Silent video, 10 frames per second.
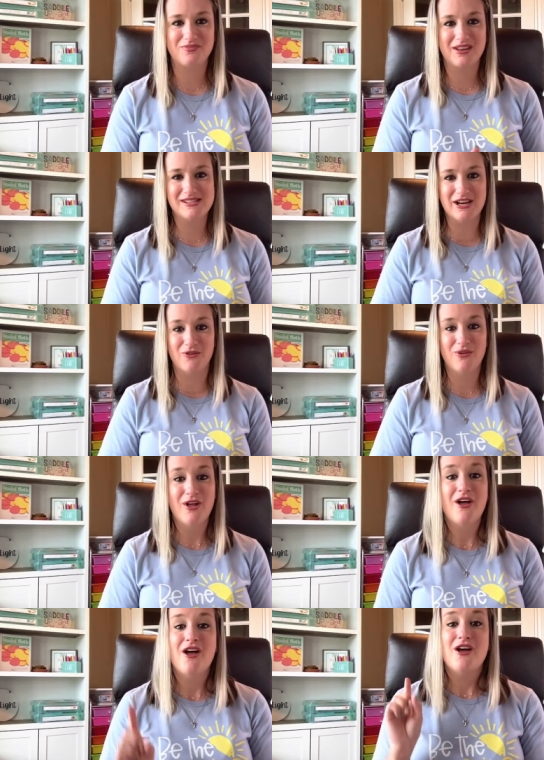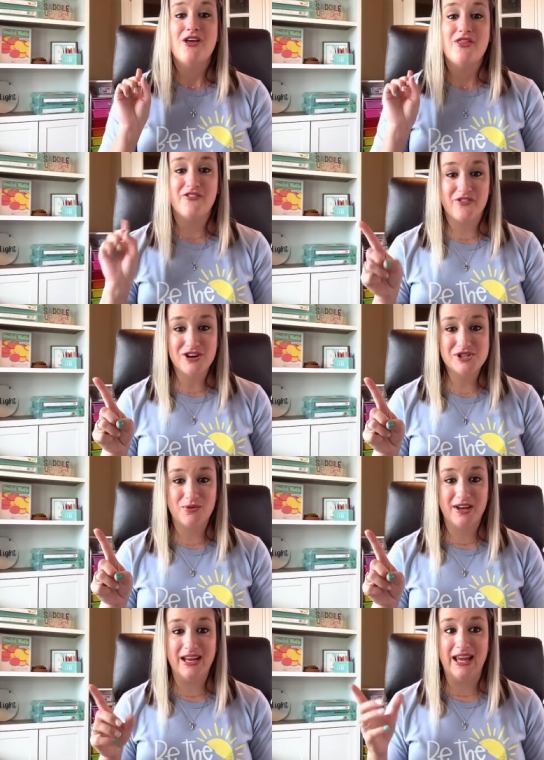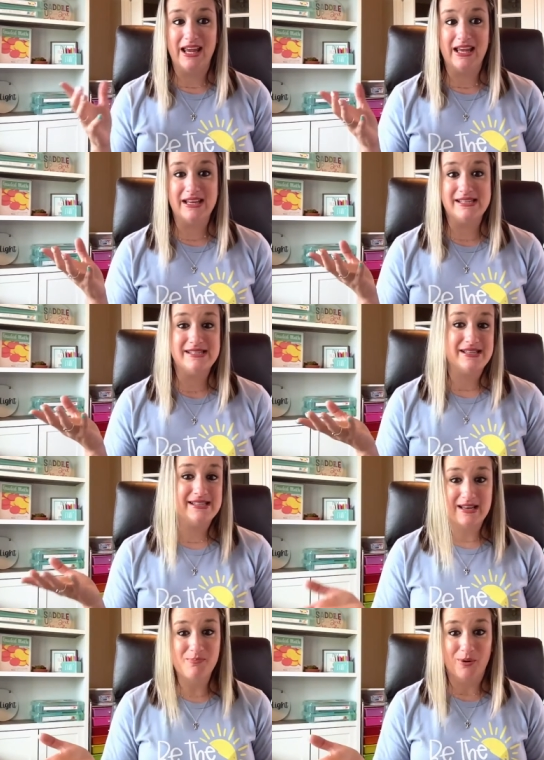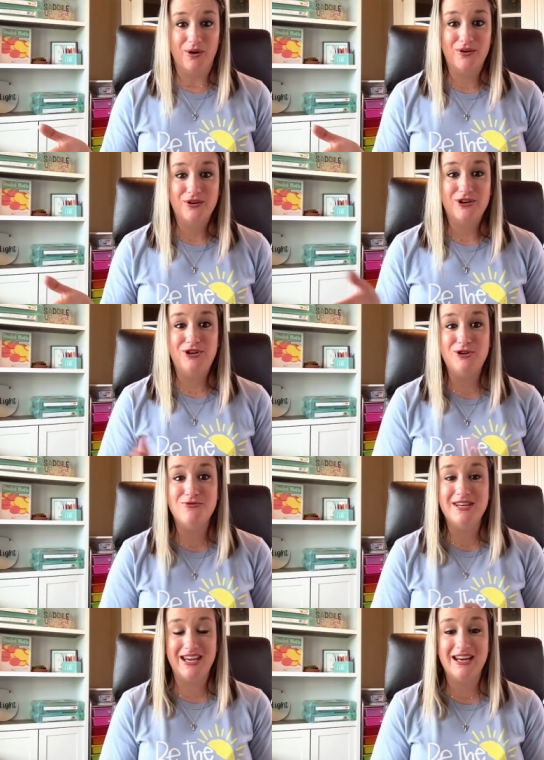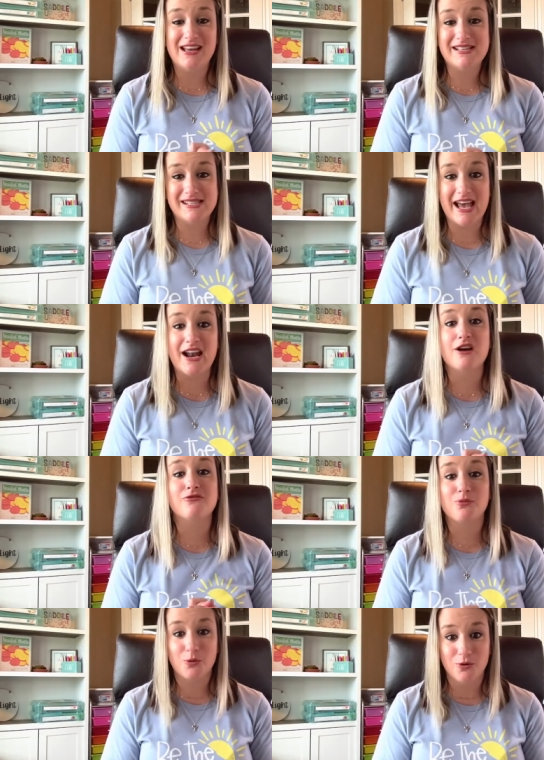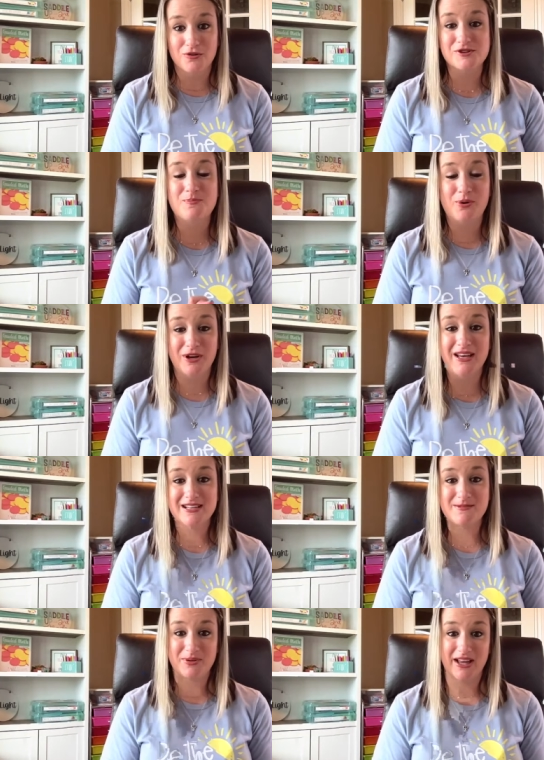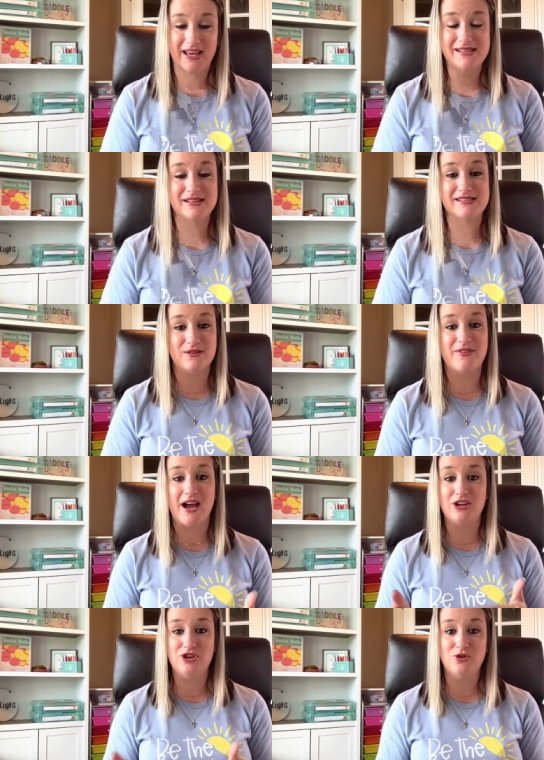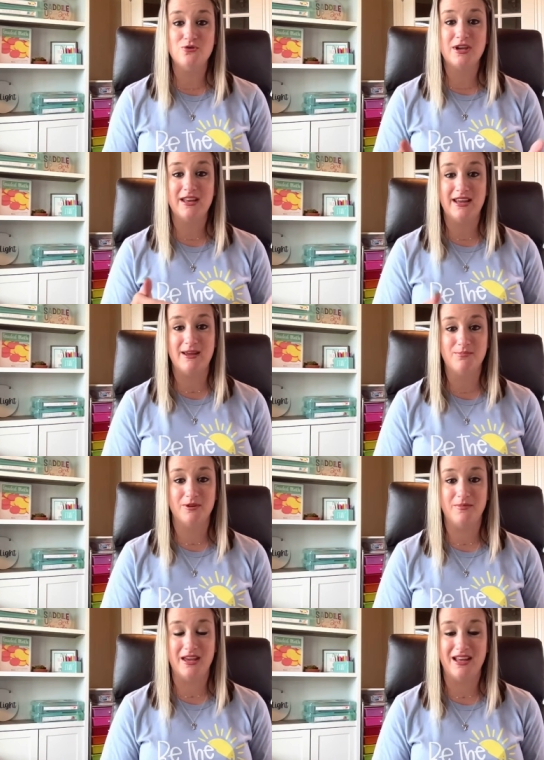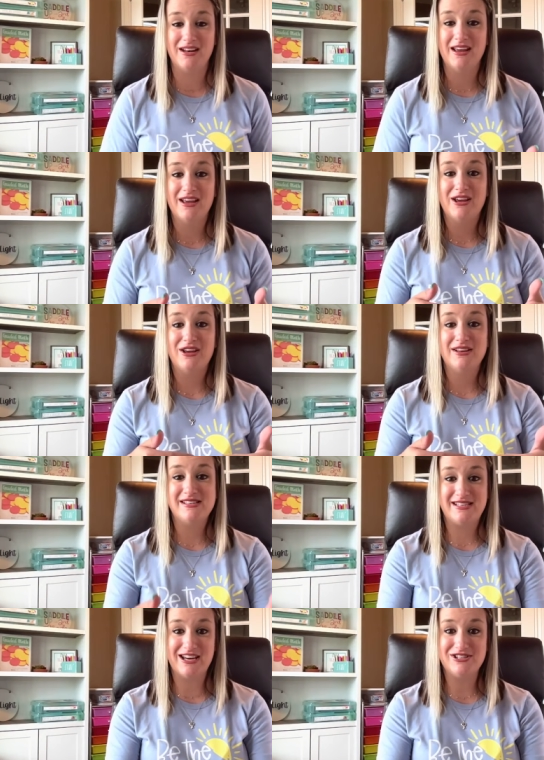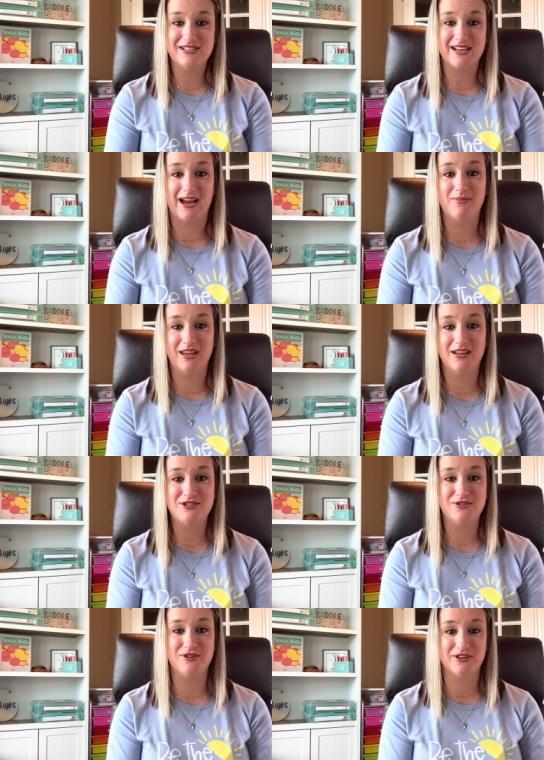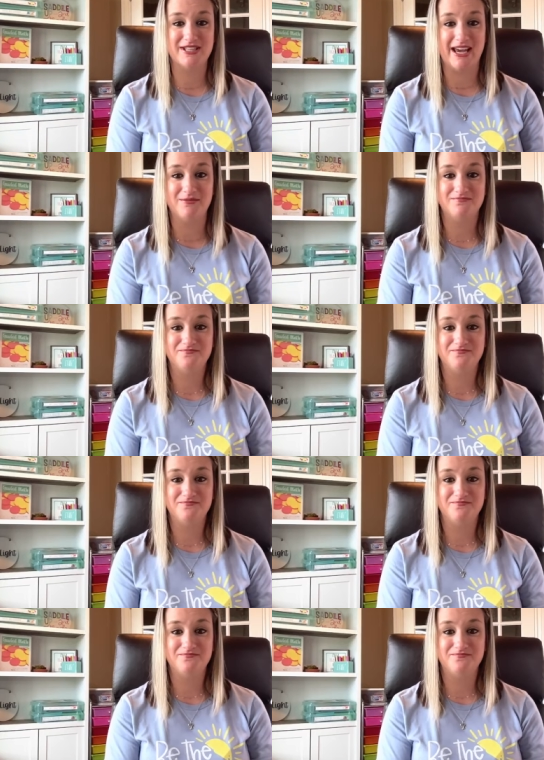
So, the first one is simple. You need a set of rules put into place so that you can implement station time into your day.